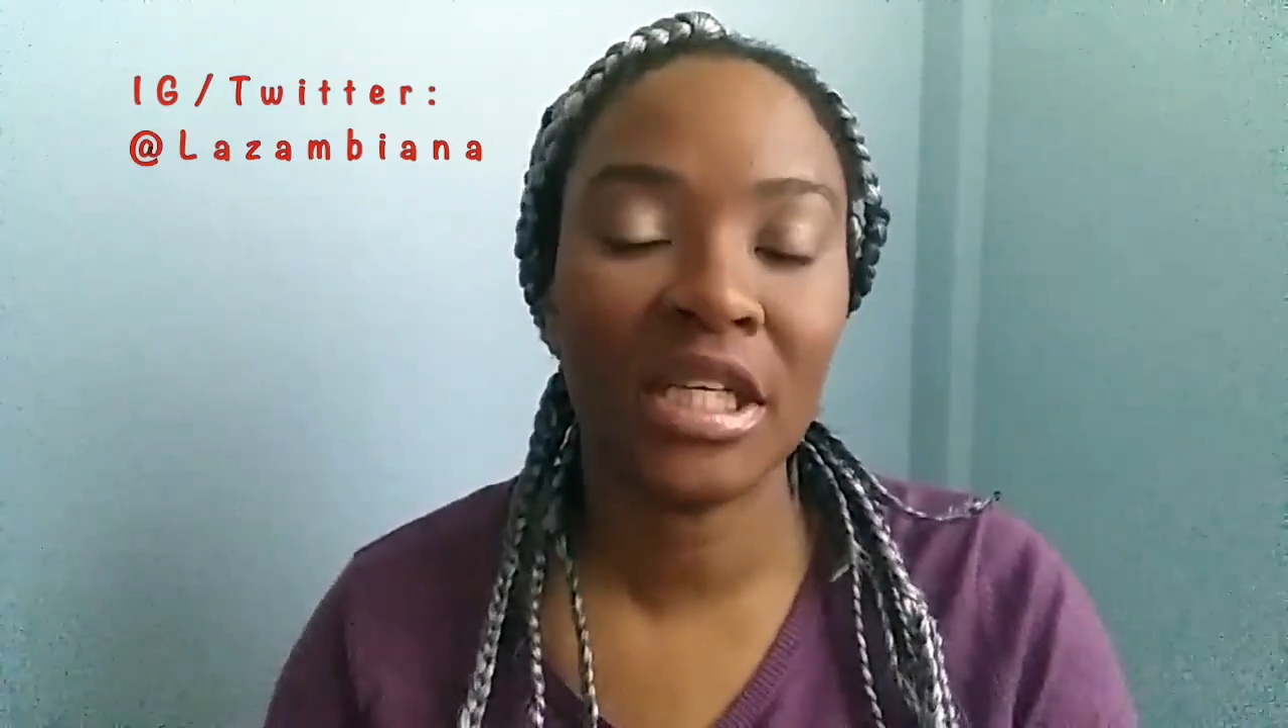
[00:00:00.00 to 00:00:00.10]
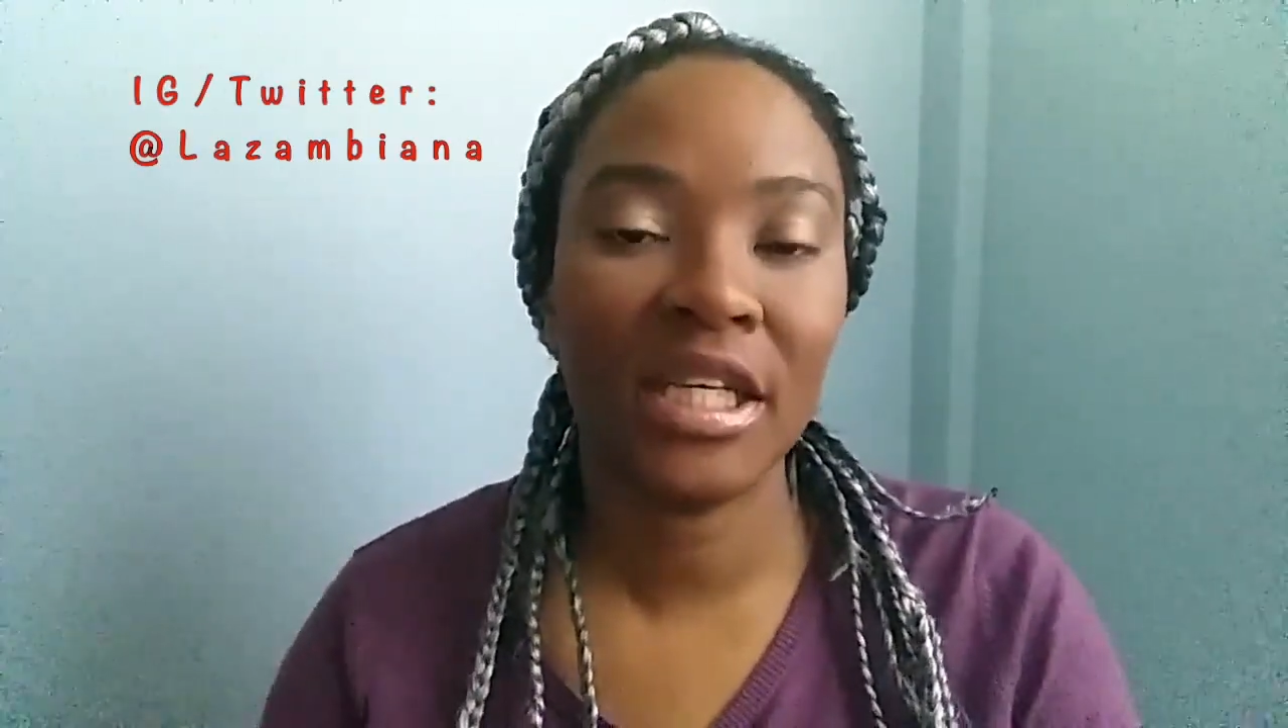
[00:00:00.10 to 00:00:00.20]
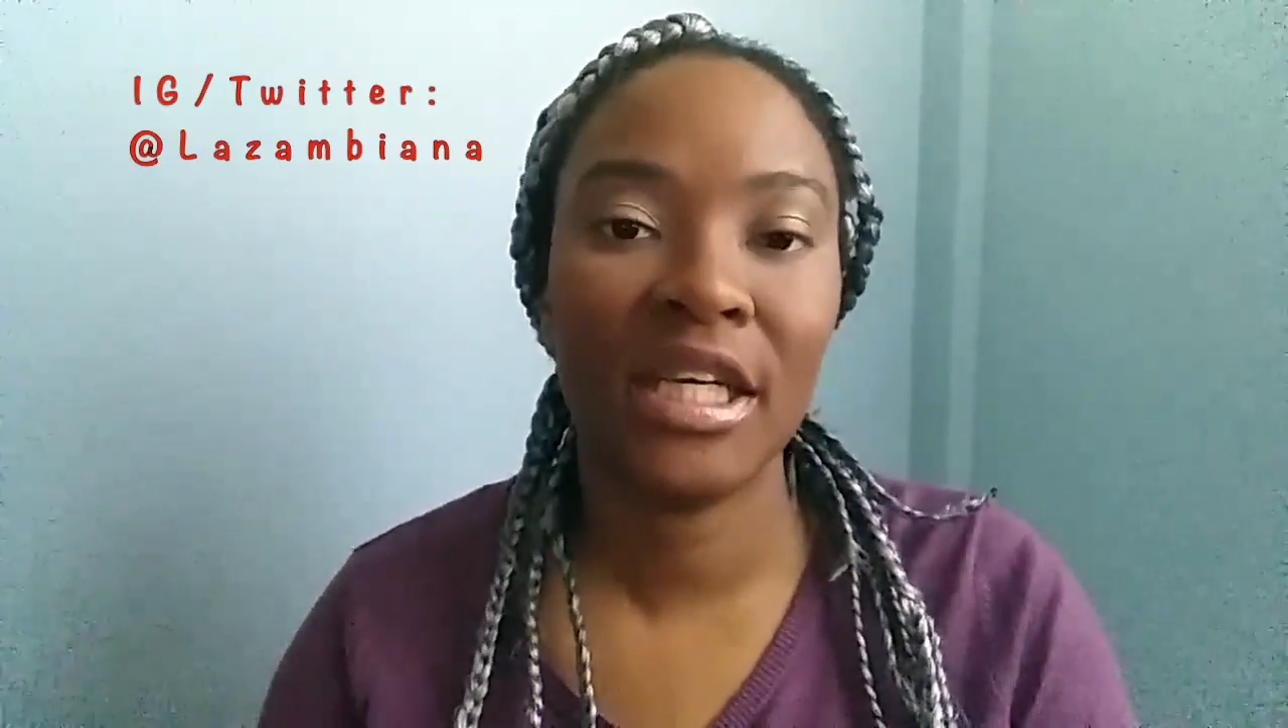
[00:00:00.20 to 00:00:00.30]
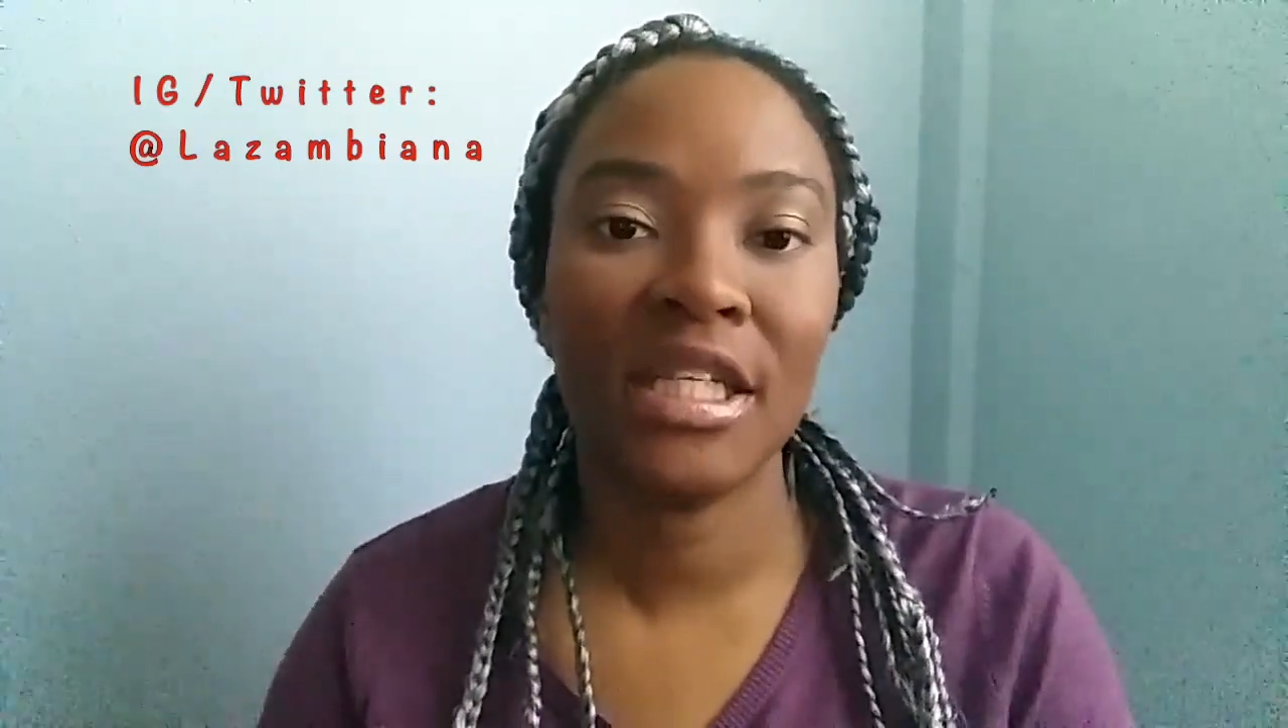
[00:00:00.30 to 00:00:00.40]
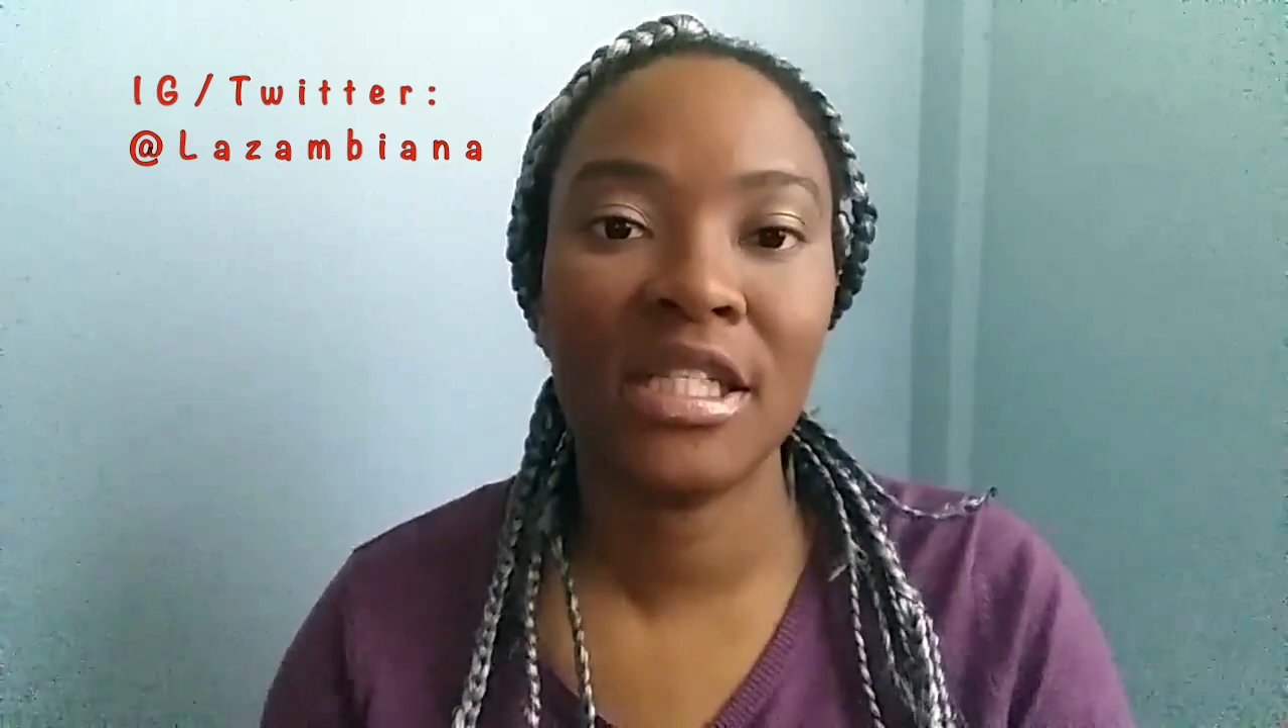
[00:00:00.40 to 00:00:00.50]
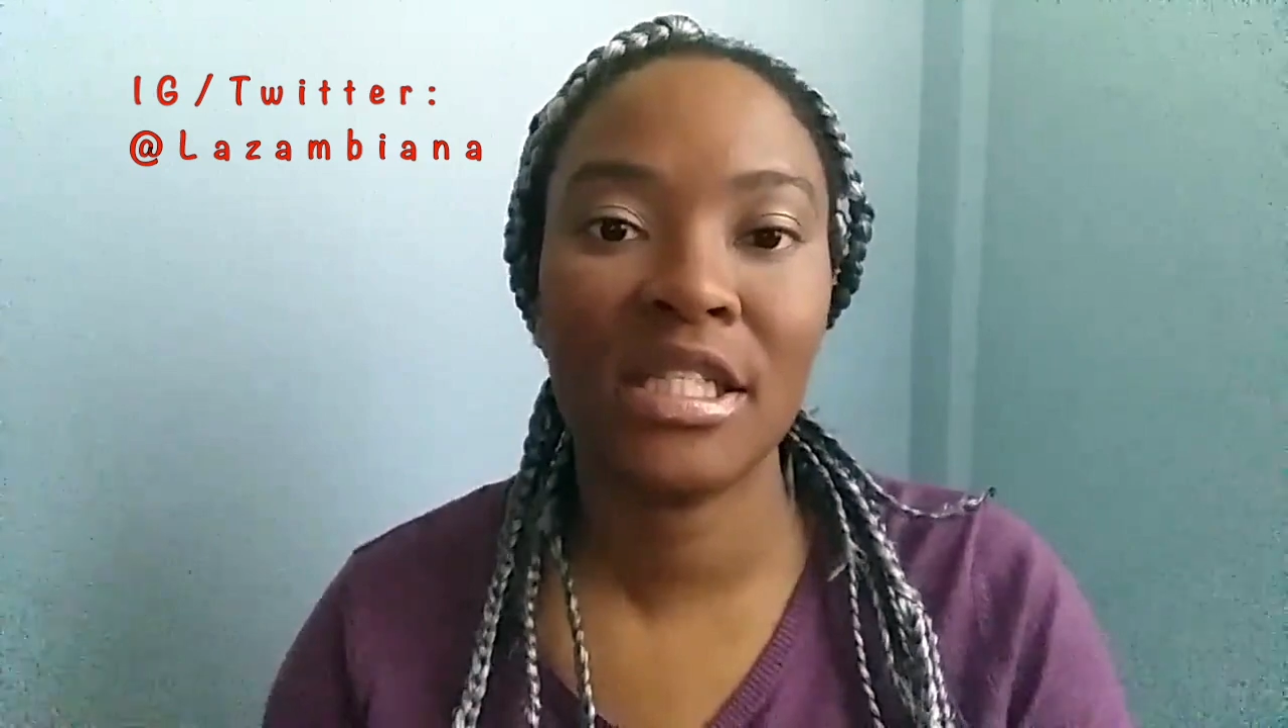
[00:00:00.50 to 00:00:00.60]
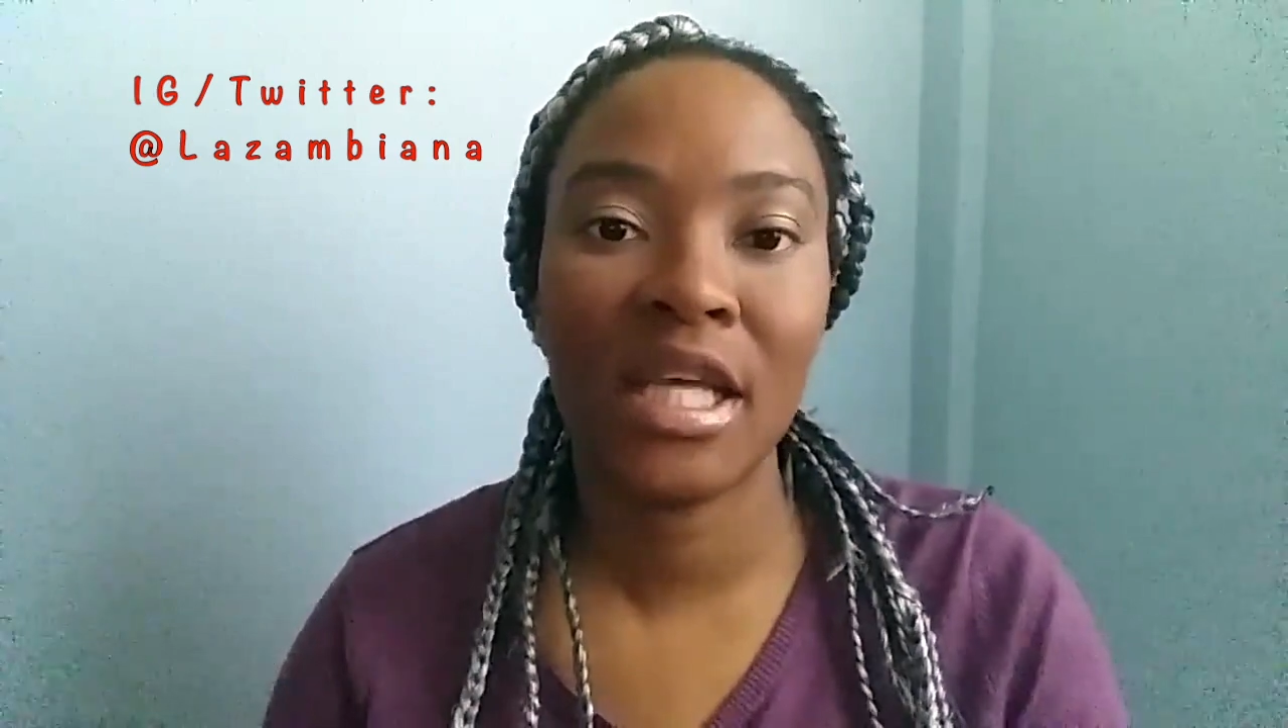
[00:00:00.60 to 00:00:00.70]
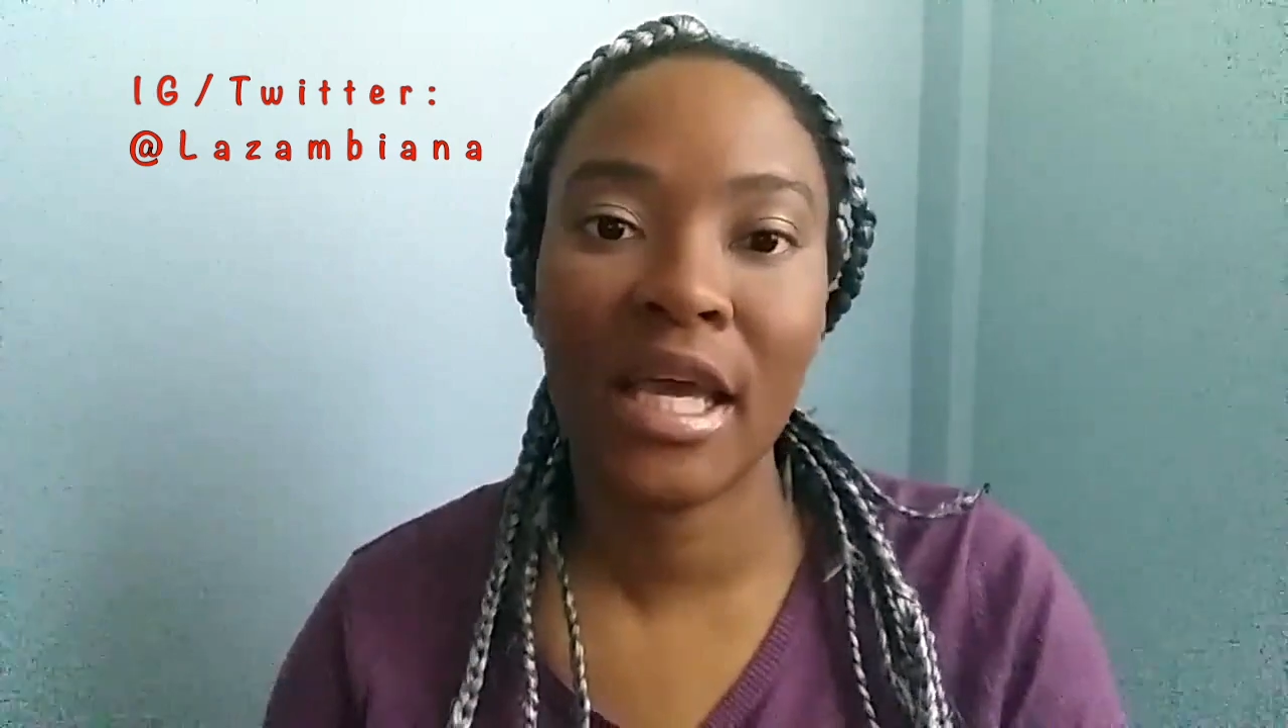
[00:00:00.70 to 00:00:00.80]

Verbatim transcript: is